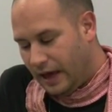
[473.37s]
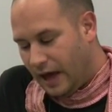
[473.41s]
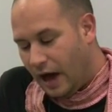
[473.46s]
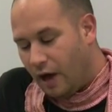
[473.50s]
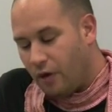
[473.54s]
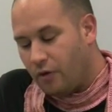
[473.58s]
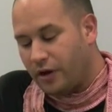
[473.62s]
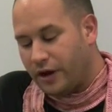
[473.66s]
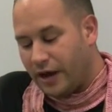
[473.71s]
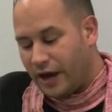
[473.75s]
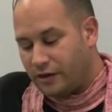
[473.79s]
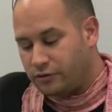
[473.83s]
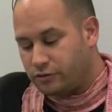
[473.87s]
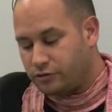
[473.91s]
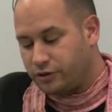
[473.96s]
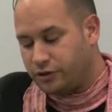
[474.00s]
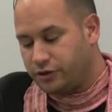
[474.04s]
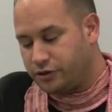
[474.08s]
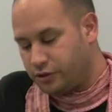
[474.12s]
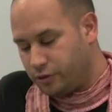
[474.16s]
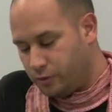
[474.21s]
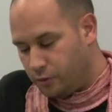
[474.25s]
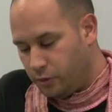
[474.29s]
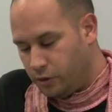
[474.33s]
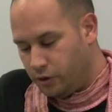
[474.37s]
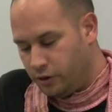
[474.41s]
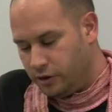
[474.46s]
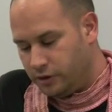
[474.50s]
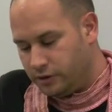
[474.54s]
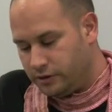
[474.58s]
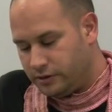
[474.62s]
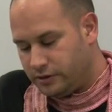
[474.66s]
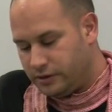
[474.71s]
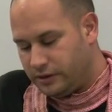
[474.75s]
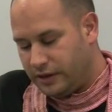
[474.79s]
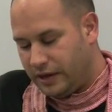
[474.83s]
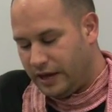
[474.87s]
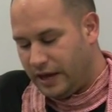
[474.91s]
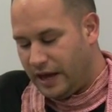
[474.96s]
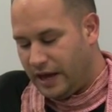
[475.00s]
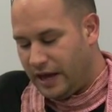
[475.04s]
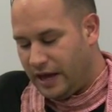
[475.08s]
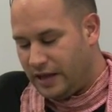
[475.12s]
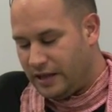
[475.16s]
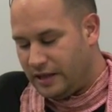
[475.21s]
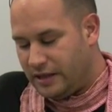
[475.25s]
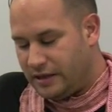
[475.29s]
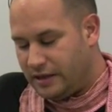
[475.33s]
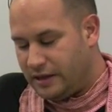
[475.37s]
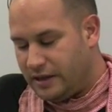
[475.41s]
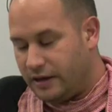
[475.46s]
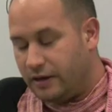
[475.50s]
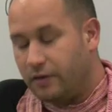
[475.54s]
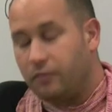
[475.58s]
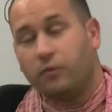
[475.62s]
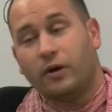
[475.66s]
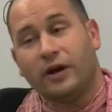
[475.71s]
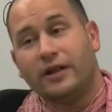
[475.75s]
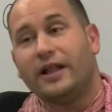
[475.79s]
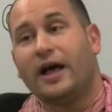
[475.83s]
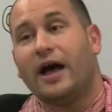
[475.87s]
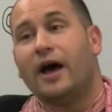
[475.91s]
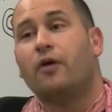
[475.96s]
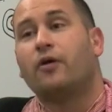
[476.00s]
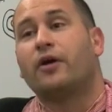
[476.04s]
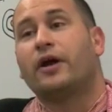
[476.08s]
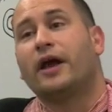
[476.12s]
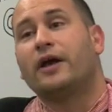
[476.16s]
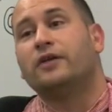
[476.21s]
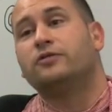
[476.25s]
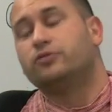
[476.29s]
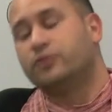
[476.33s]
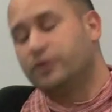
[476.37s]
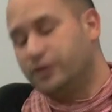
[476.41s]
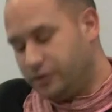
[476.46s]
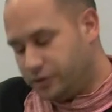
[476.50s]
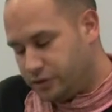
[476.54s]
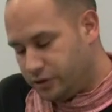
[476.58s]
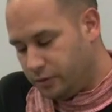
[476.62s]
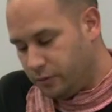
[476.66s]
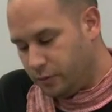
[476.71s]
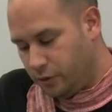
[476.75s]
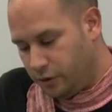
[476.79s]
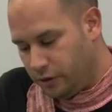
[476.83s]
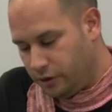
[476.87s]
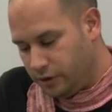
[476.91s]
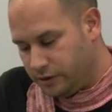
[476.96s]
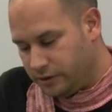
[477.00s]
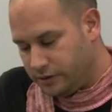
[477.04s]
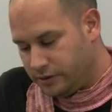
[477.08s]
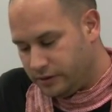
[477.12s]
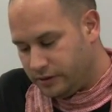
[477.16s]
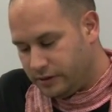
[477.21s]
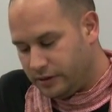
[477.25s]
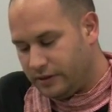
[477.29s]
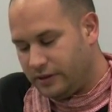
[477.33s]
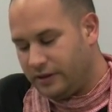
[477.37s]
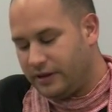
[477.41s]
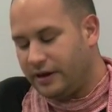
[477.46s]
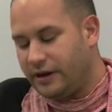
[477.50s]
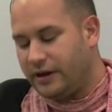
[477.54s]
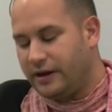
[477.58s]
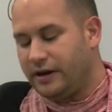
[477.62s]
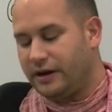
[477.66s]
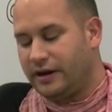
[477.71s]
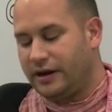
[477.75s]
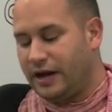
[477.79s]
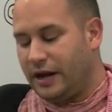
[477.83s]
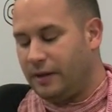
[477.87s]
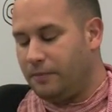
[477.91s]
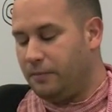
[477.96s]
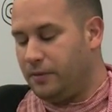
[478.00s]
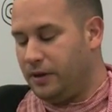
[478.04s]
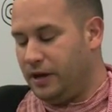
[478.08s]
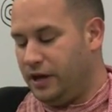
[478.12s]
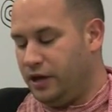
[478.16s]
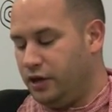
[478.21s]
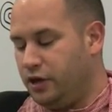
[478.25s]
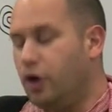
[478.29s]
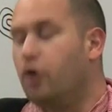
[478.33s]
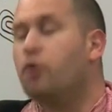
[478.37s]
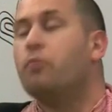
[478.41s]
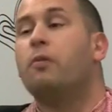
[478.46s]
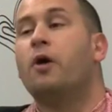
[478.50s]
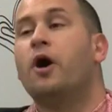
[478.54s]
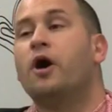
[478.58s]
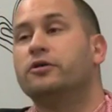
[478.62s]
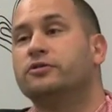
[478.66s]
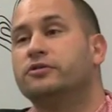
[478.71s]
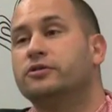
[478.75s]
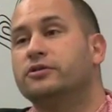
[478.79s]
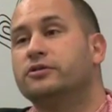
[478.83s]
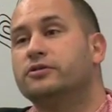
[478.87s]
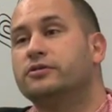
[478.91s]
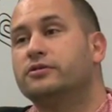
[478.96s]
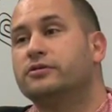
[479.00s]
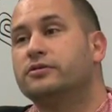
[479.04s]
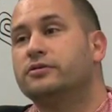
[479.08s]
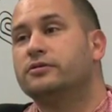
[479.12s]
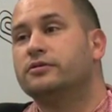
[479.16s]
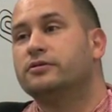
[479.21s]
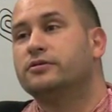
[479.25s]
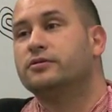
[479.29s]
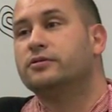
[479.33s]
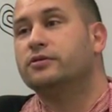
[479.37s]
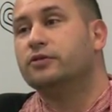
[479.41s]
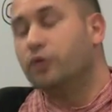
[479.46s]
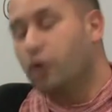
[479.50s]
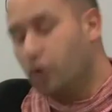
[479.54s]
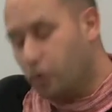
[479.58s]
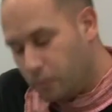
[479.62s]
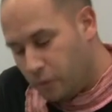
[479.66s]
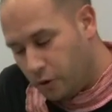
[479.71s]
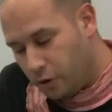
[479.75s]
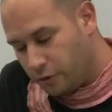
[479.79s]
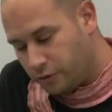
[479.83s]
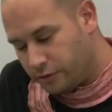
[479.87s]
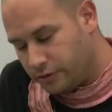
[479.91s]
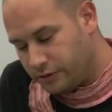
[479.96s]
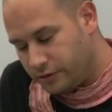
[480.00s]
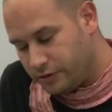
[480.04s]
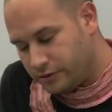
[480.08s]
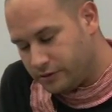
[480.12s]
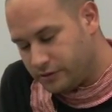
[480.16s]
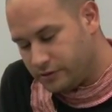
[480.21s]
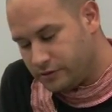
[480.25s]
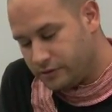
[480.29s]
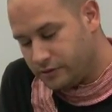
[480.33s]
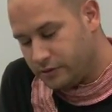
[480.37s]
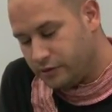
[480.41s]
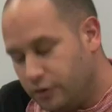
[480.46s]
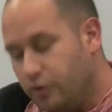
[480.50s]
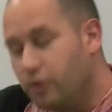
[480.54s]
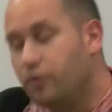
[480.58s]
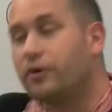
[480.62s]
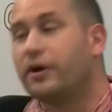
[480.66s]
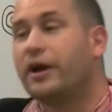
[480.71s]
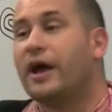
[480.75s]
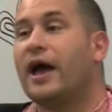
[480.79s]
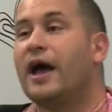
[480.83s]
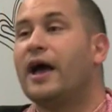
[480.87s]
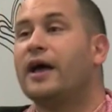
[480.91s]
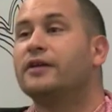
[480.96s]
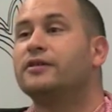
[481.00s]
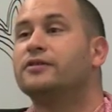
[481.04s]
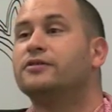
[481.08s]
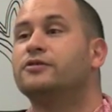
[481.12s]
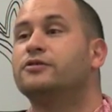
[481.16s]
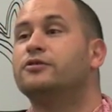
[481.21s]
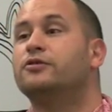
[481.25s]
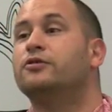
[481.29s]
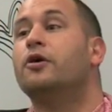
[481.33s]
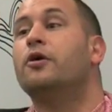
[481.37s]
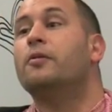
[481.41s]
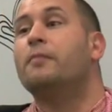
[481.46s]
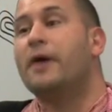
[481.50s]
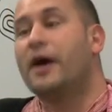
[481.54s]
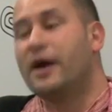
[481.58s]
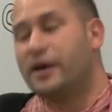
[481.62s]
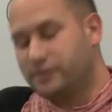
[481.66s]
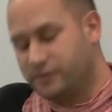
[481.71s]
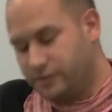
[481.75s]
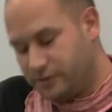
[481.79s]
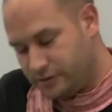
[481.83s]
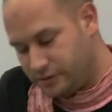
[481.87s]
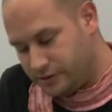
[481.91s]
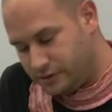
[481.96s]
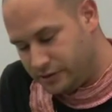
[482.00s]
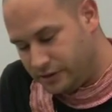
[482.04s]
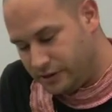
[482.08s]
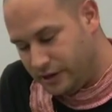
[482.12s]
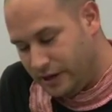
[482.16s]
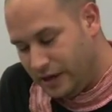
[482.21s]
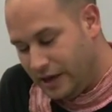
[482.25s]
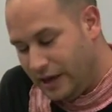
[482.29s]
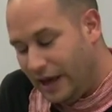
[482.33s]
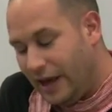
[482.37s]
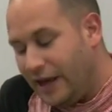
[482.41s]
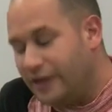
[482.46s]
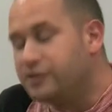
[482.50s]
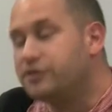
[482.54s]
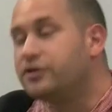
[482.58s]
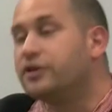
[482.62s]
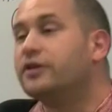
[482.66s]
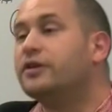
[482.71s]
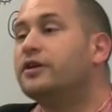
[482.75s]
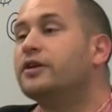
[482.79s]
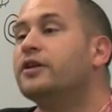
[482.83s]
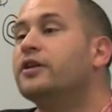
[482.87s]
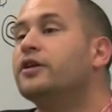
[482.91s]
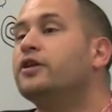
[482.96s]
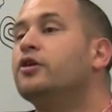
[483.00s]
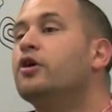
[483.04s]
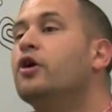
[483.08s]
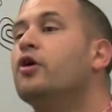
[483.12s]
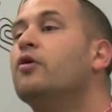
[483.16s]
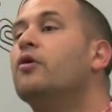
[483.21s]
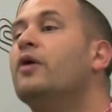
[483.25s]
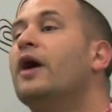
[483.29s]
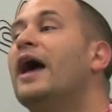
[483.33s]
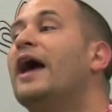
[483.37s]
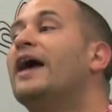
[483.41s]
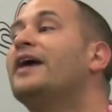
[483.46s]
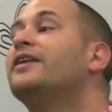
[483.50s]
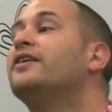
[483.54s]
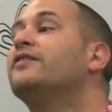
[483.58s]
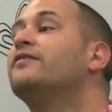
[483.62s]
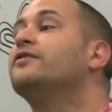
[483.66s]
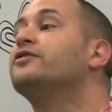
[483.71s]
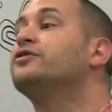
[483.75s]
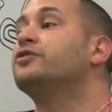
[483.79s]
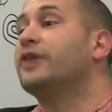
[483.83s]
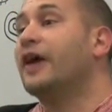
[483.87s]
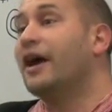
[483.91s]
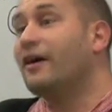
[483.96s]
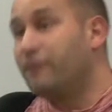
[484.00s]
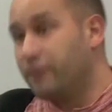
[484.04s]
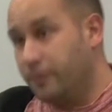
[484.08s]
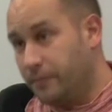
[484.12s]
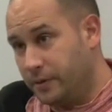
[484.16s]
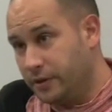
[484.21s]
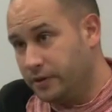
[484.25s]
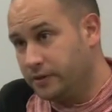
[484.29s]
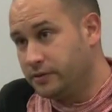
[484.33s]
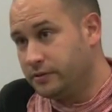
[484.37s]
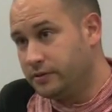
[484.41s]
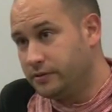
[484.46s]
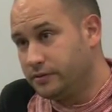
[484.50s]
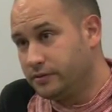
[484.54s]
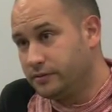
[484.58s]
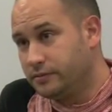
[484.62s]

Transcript: our country is the world, and when our country is the world, there can be no bosses, no borders, no gods, no masters, and certainly no activist governments.